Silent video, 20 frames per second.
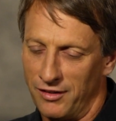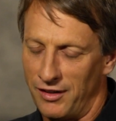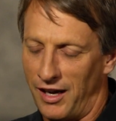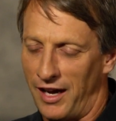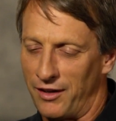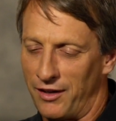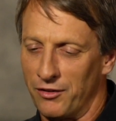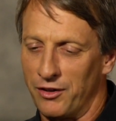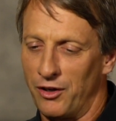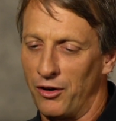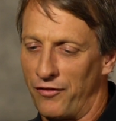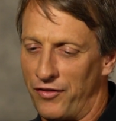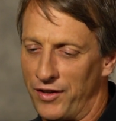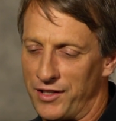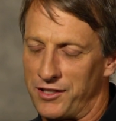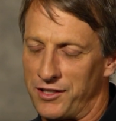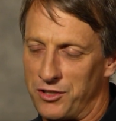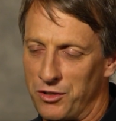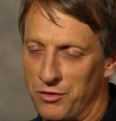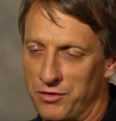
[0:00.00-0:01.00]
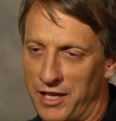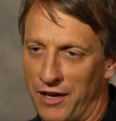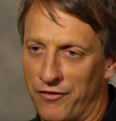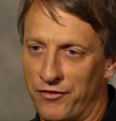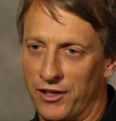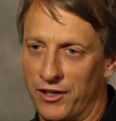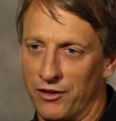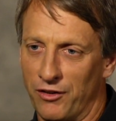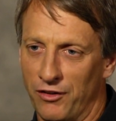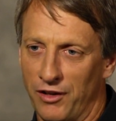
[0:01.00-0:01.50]
I don't know if it's too
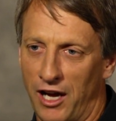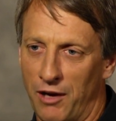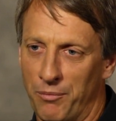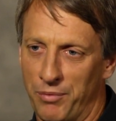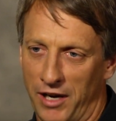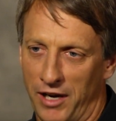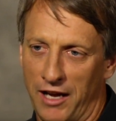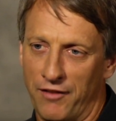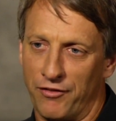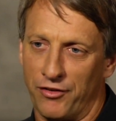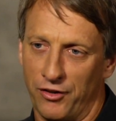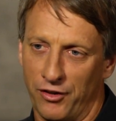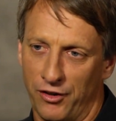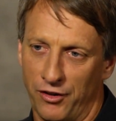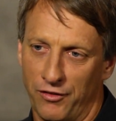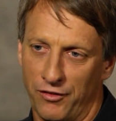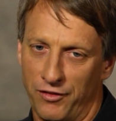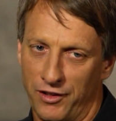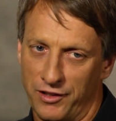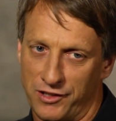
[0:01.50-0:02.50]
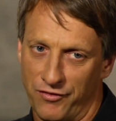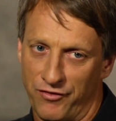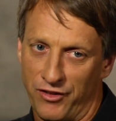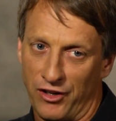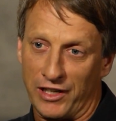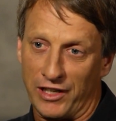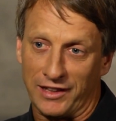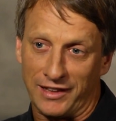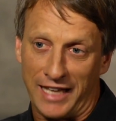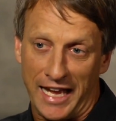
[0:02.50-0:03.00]
definite or not, but I have heard it's
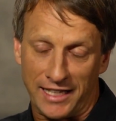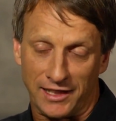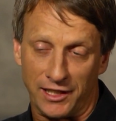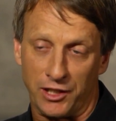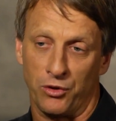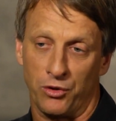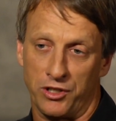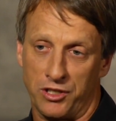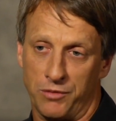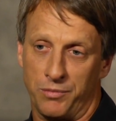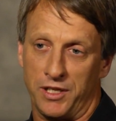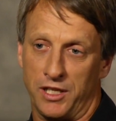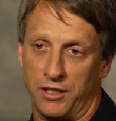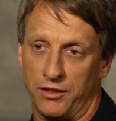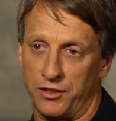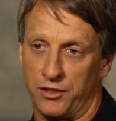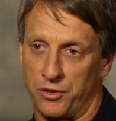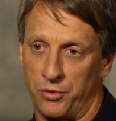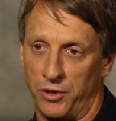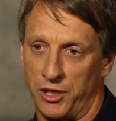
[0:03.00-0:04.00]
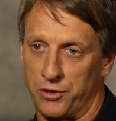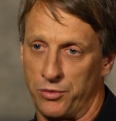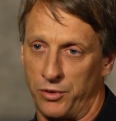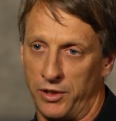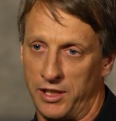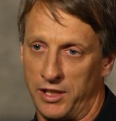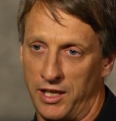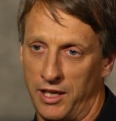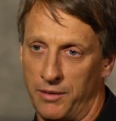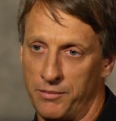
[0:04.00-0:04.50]
very likely going to be in the
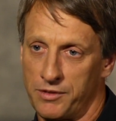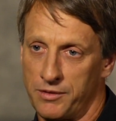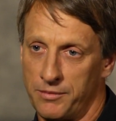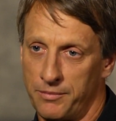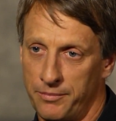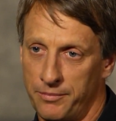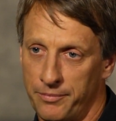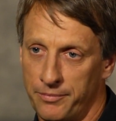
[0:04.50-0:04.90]
2020 games.